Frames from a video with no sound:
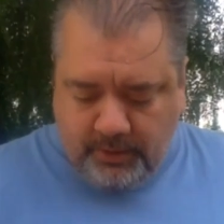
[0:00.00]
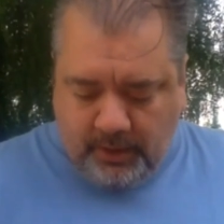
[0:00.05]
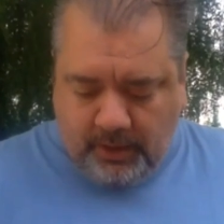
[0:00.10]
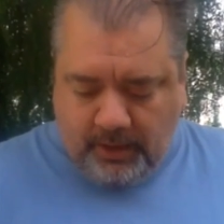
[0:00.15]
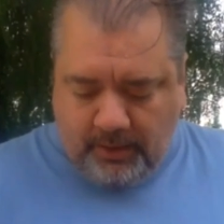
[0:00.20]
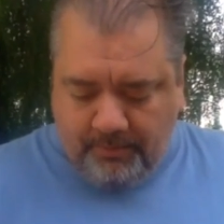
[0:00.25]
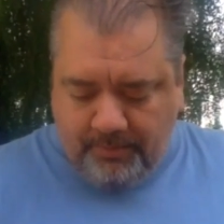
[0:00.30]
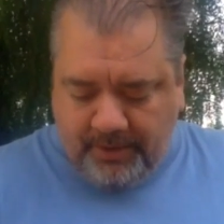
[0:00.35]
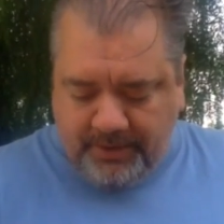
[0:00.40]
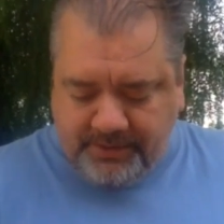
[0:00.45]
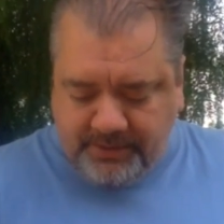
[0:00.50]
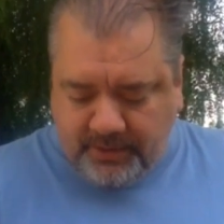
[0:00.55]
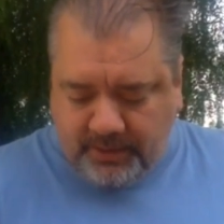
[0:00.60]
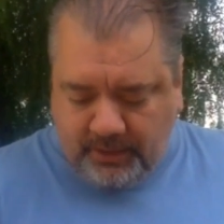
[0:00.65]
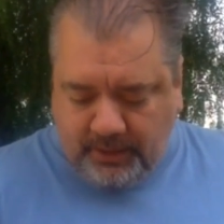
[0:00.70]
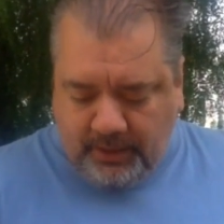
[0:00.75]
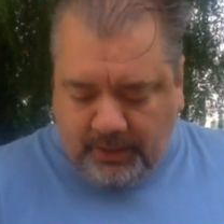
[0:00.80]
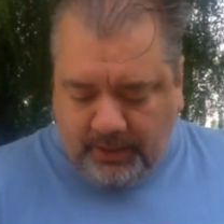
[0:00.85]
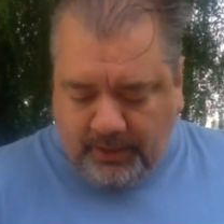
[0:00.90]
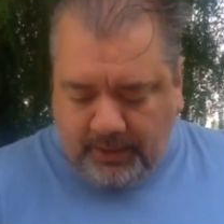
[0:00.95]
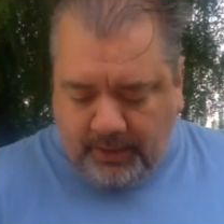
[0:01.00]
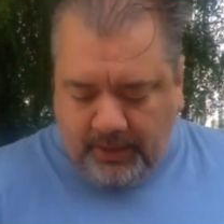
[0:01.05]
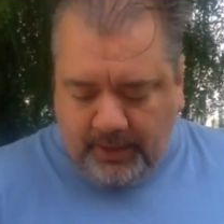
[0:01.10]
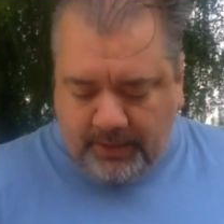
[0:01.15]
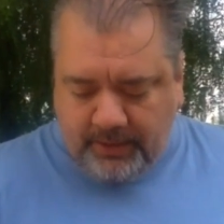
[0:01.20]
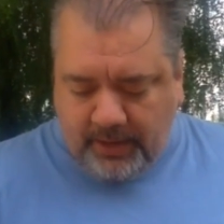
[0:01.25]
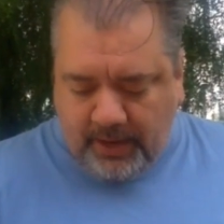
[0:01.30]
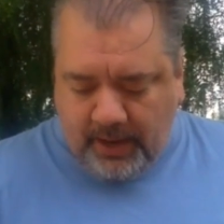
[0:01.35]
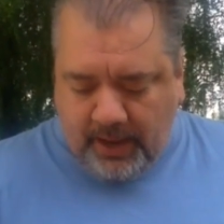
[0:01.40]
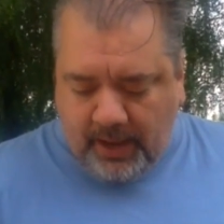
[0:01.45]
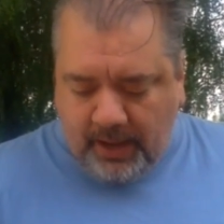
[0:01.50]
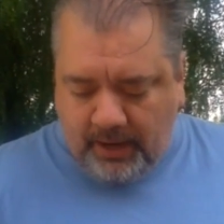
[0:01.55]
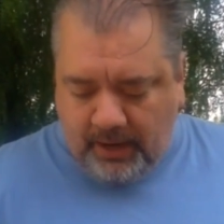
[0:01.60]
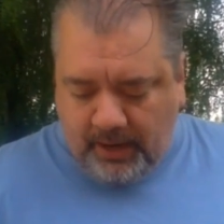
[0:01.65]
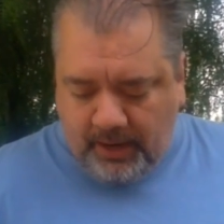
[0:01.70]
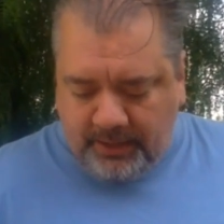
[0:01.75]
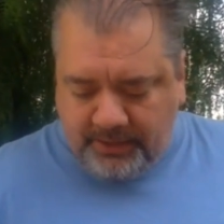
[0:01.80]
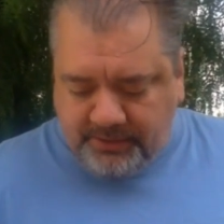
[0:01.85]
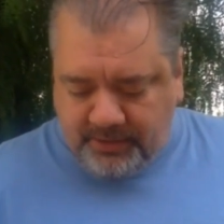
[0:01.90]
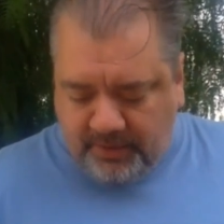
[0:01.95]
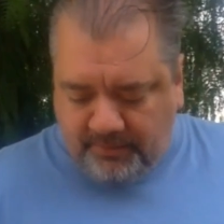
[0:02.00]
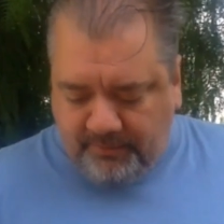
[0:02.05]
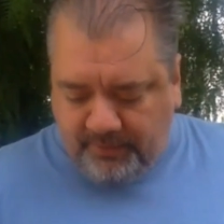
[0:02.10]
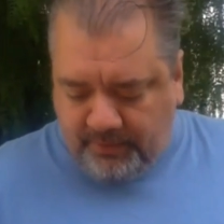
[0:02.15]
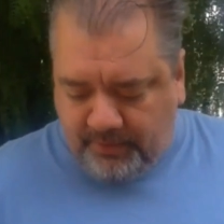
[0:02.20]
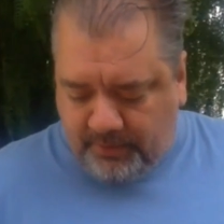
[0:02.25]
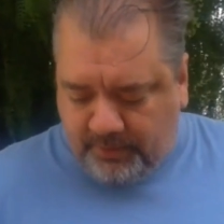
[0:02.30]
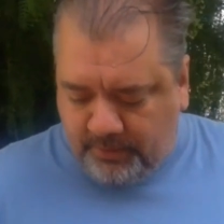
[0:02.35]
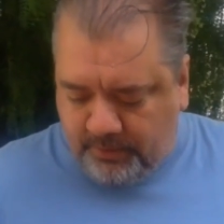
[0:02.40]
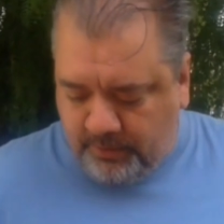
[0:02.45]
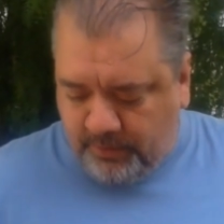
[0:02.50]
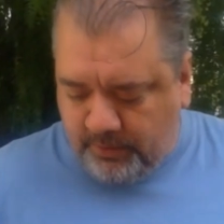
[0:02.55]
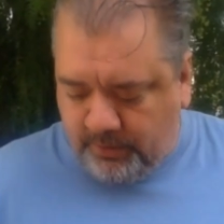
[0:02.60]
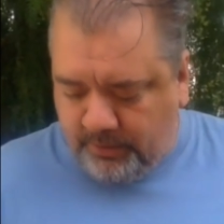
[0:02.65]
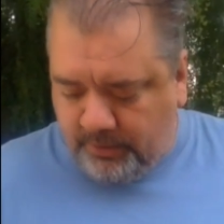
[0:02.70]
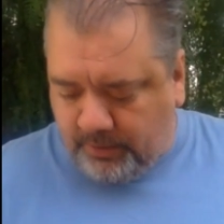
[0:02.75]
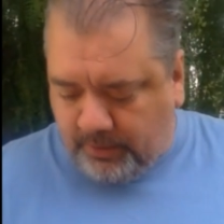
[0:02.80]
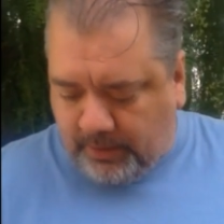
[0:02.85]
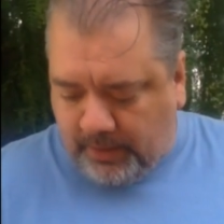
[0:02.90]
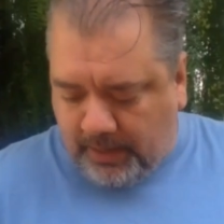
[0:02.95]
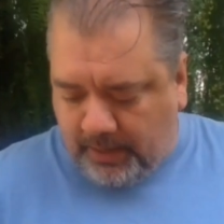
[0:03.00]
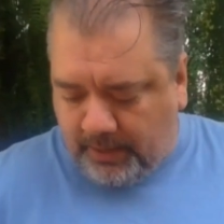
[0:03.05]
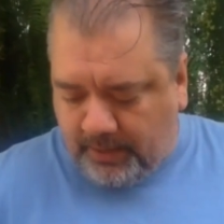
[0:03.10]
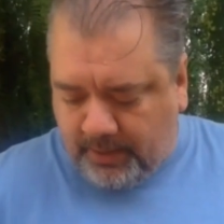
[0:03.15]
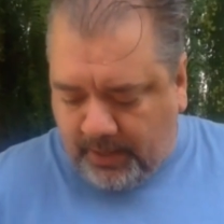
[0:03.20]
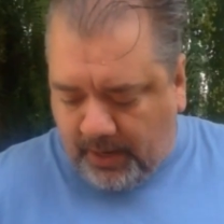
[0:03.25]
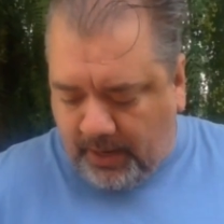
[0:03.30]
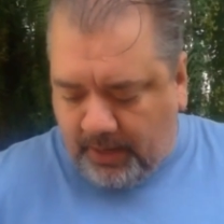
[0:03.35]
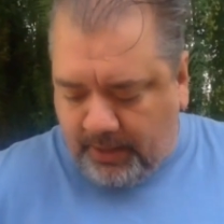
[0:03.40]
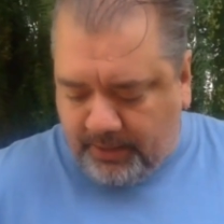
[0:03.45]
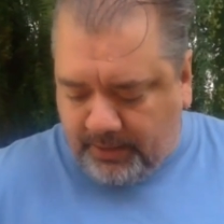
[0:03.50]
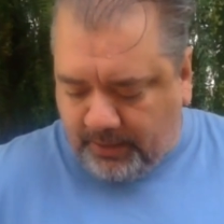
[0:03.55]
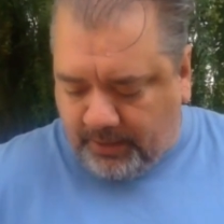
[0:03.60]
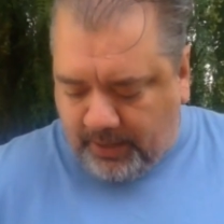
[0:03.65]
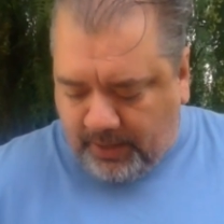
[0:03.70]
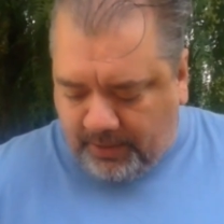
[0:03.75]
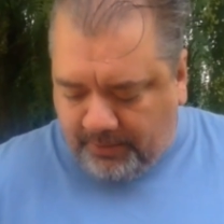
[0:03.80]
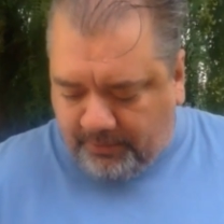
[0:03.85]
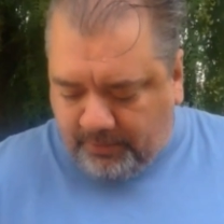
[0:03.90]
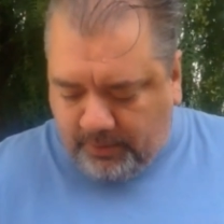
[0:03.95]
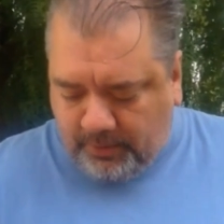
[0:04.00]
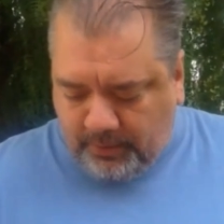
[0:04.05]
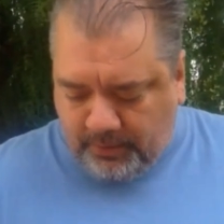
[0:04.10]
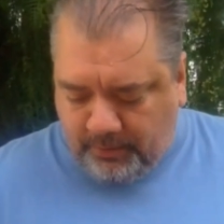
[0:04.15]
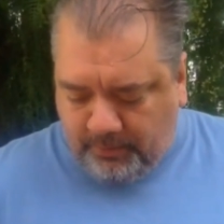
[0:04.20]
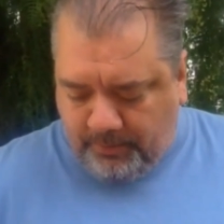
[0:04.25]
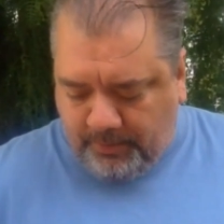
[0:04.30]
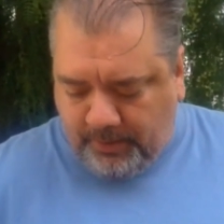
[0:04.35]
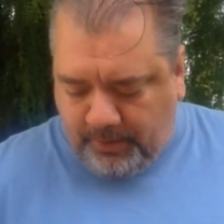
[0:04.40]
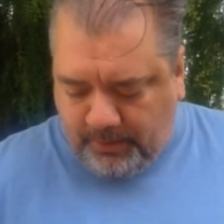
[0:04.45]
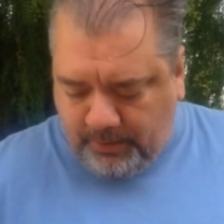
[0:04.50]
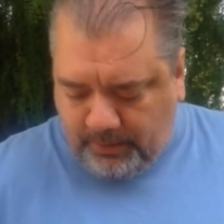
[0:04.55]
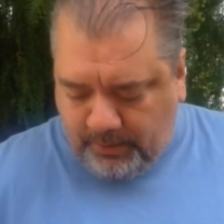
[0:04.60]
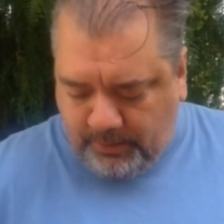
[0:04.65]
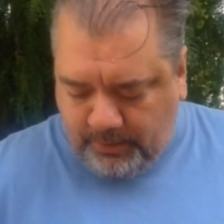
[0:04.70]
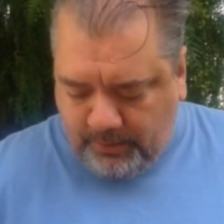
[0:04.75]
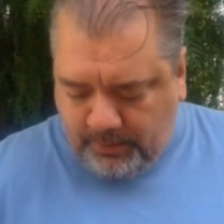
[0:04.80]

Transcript: And I'm basically going to hit the highlights of it to kind of tie it together a little bit